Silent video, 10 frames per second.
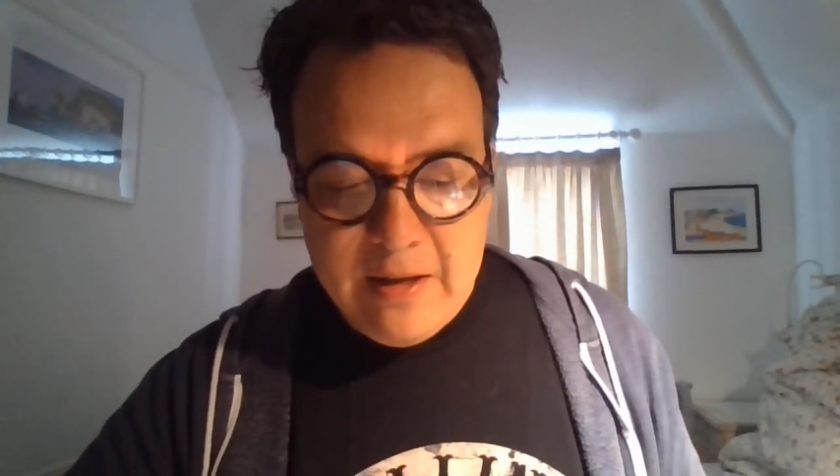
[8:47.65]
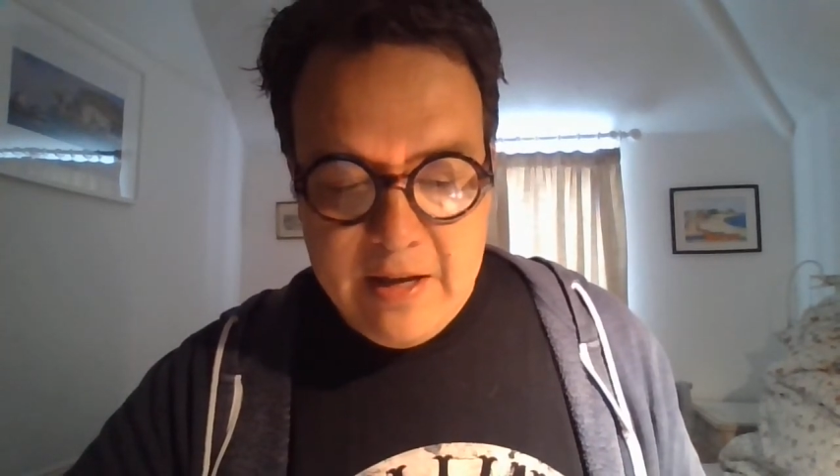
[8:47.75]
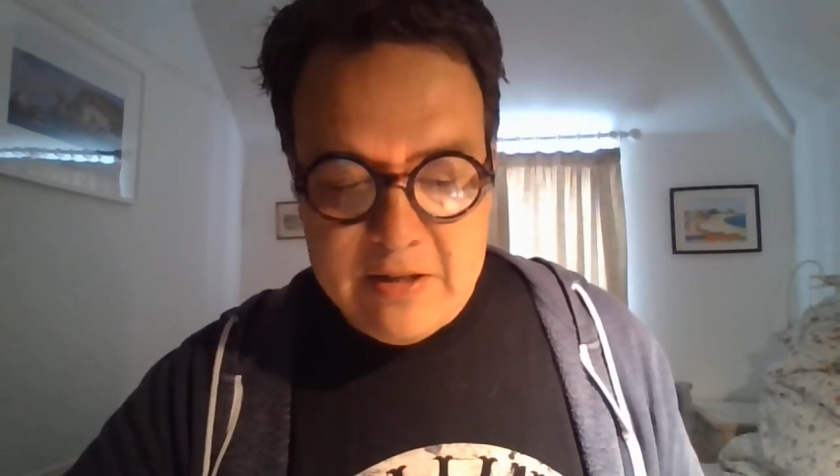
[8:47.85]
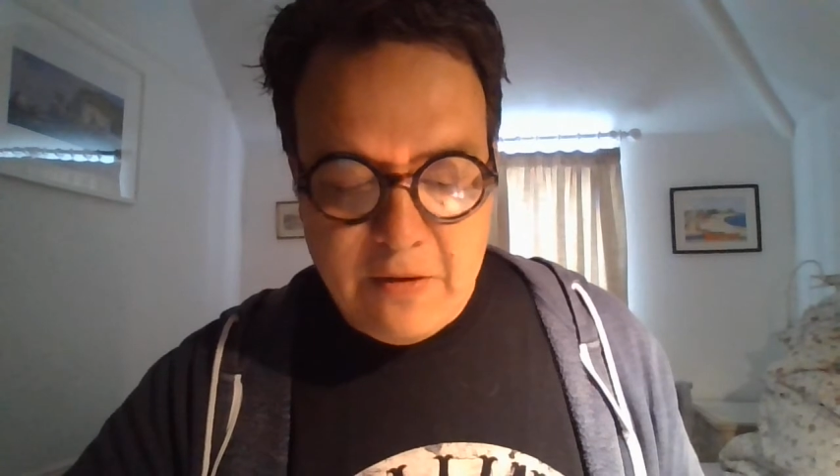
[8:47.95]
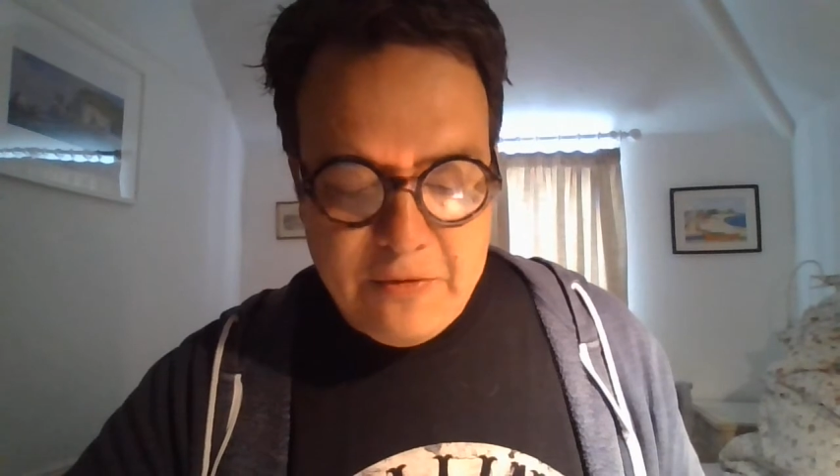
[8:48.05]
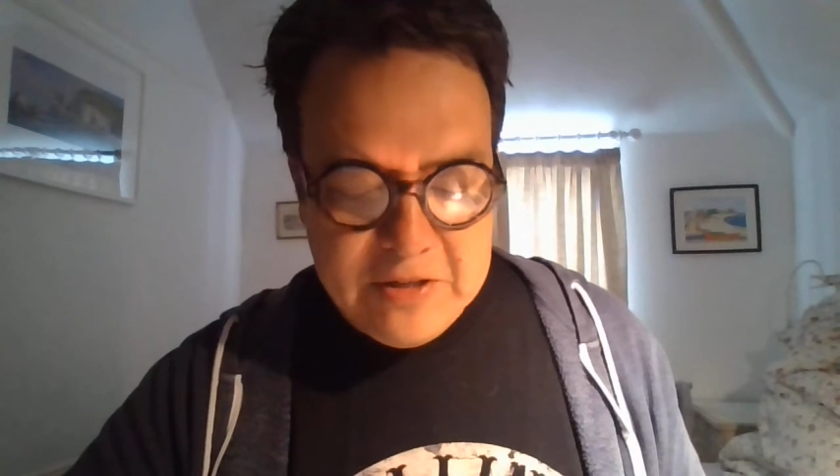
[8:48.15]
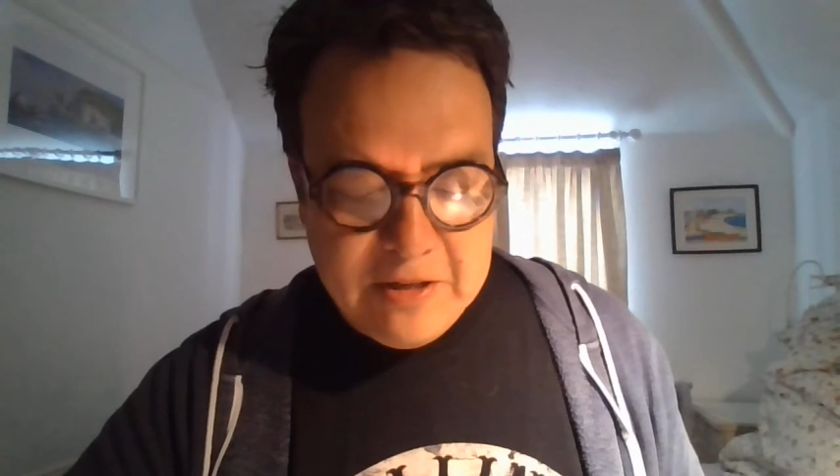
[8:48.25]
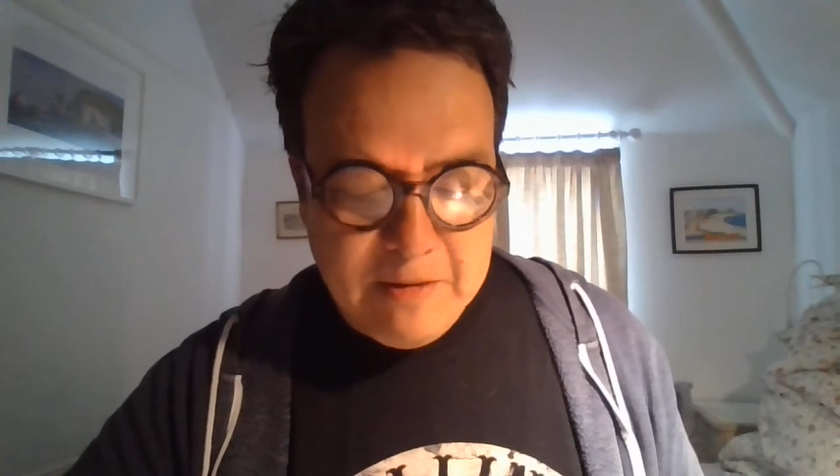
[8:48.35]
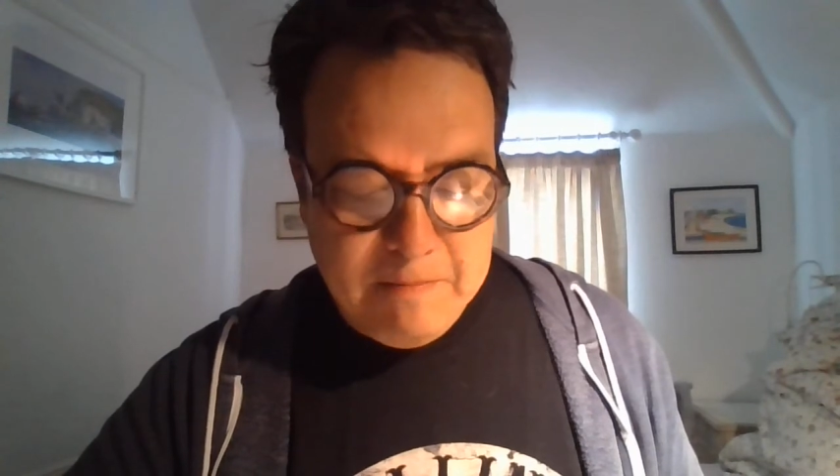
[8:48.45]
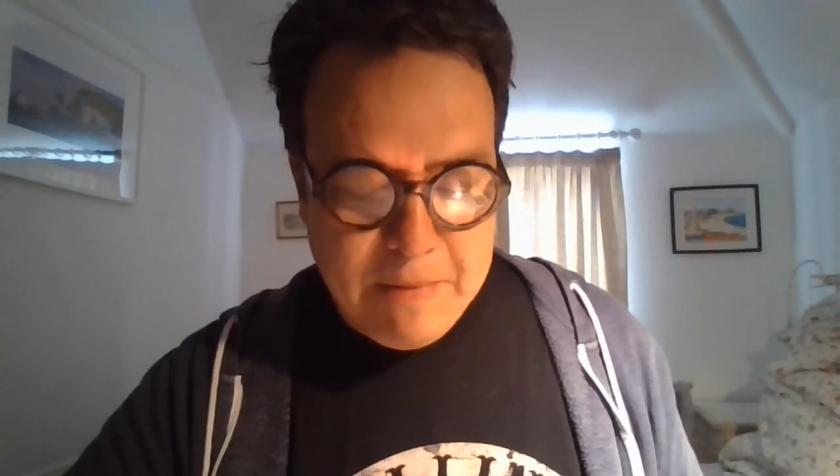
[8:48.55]
his office
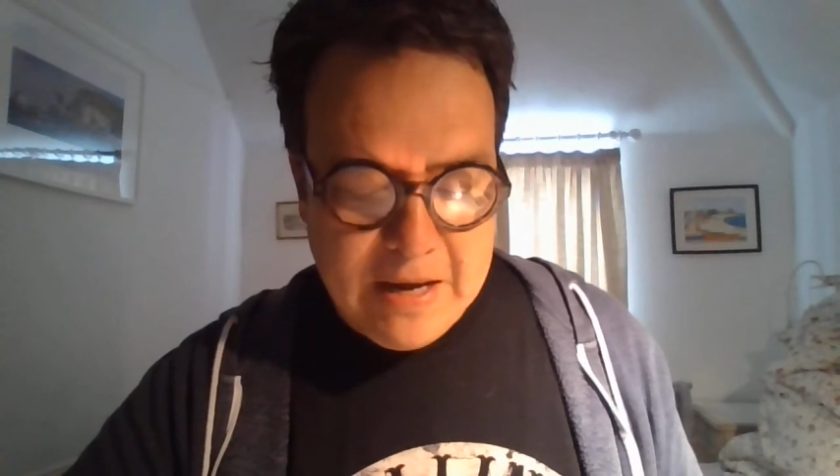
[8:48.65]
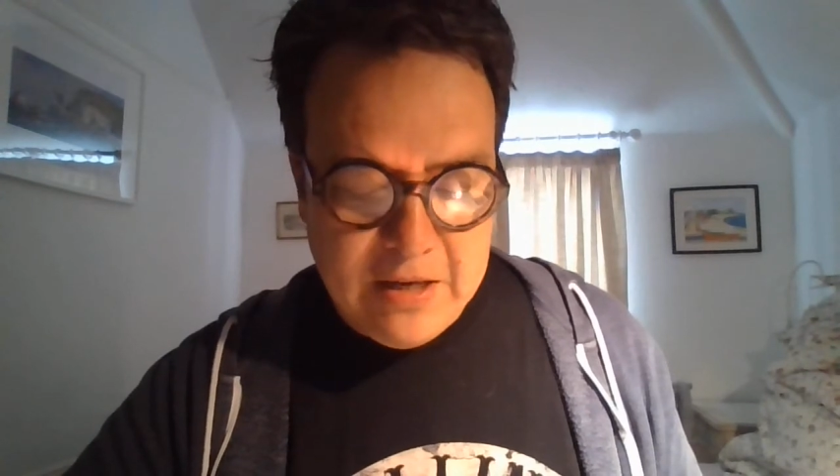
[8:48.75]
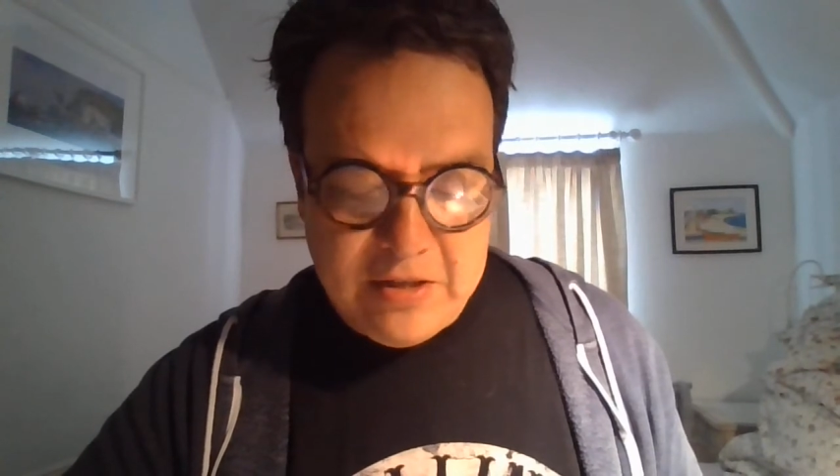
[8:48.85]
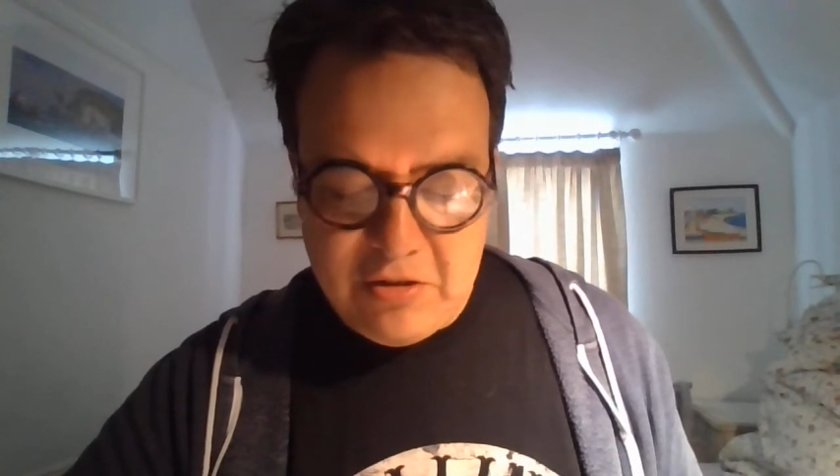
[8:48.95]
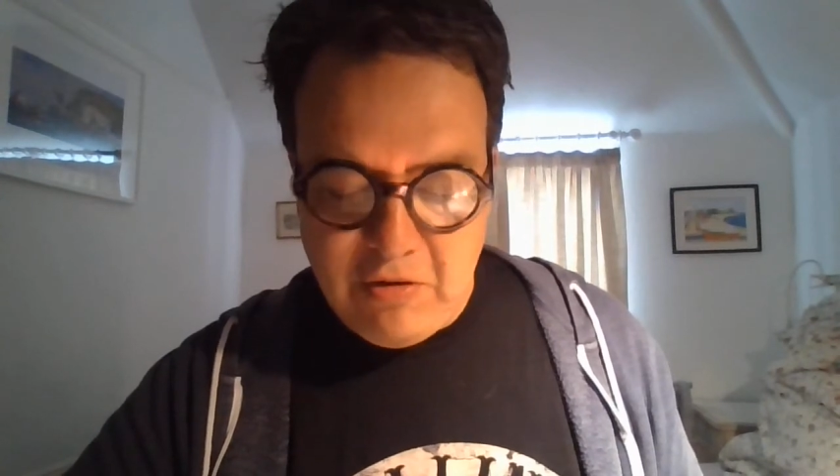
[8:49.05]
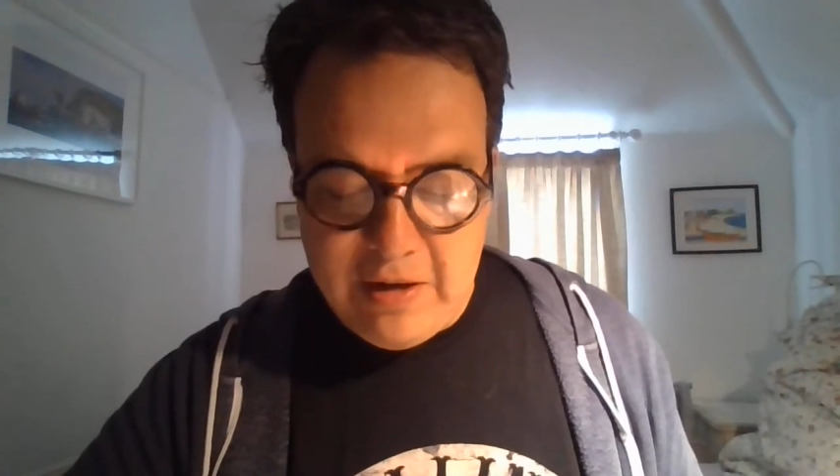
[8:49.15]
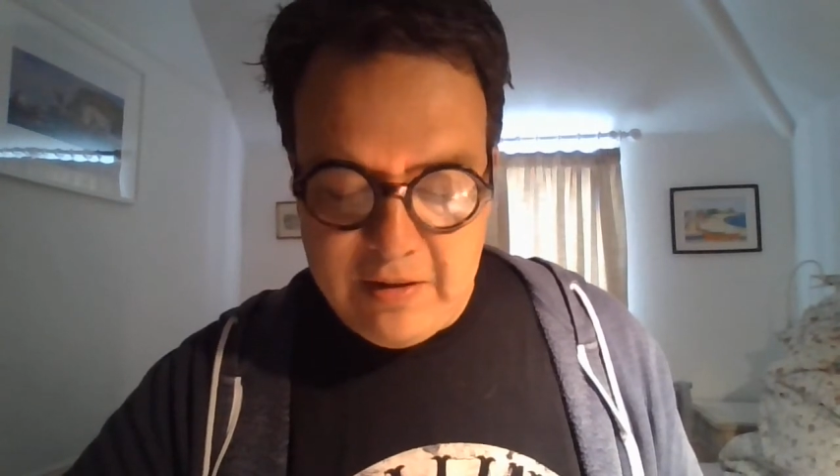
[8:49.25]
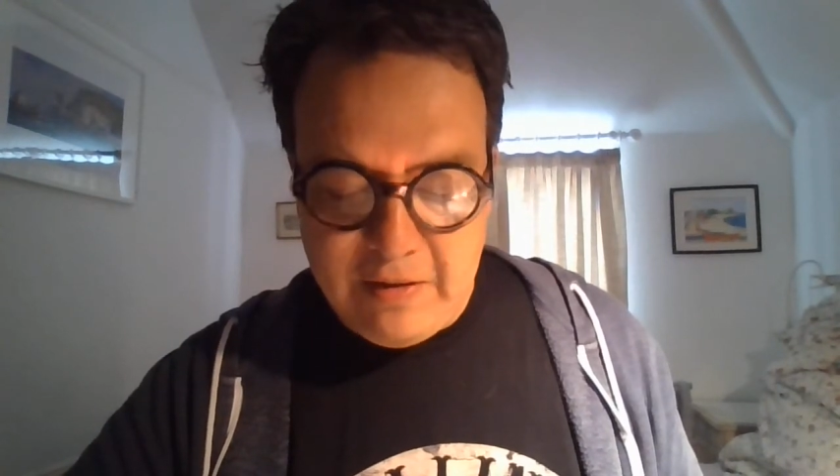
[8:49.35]
in Baker Street,